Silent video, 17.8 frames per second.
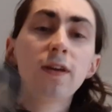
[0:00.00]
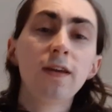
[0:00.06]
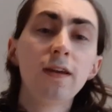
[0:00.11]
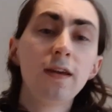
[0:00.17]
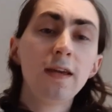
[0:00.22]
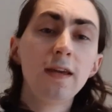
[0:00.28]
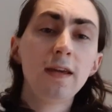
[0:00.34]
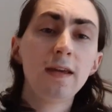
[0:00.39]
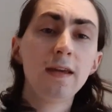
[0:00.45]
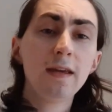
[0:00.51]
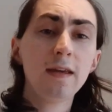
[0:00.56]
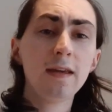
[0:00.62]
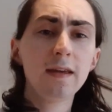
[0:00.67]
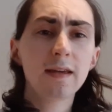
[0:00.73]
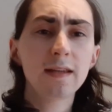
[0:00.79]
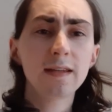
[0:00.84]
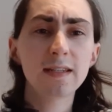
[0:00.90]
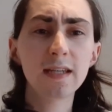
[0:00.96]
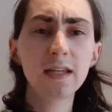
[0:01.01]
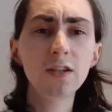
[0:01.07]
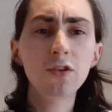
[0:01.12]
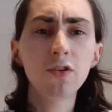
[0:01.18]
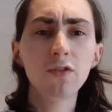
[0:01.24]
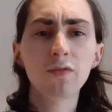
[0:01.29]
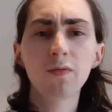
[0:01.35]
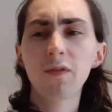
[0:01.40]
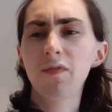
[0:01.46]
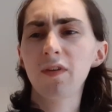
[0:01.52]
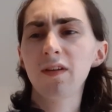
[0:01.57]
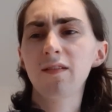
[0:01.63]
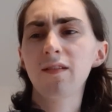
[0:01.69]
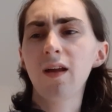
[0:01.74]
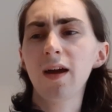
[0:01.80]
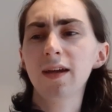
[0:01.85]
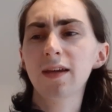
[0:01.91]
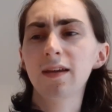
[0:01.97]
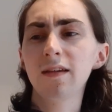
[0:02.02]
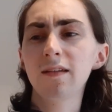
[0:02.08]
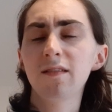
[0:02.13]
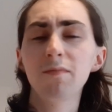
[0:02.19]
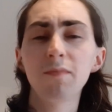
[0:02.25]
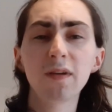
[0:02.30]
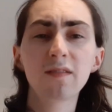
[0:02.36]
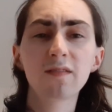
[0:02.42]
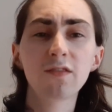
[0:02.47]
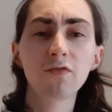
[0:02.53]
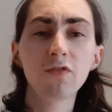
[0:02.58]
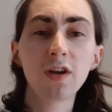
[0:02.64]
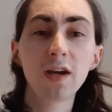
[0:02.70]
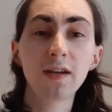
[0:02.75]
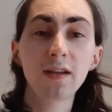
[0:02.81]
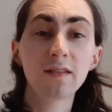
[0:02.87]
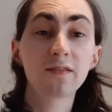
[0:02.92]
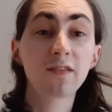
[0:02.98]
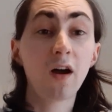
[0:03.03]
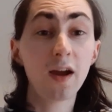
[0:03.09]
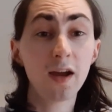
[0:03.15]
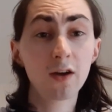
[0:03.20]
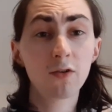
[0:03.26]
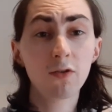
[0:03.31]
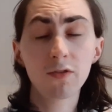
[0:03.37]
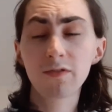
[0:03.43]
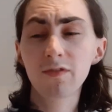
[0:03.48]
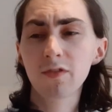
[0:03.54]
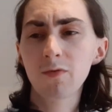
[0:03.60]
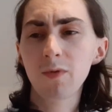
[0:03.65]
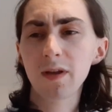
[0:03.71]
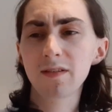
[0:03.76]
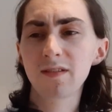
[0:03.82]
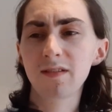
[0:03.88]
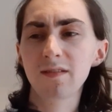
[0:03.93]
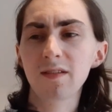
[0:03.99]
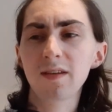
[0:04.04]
it continues with its like its mystery and its dire consequences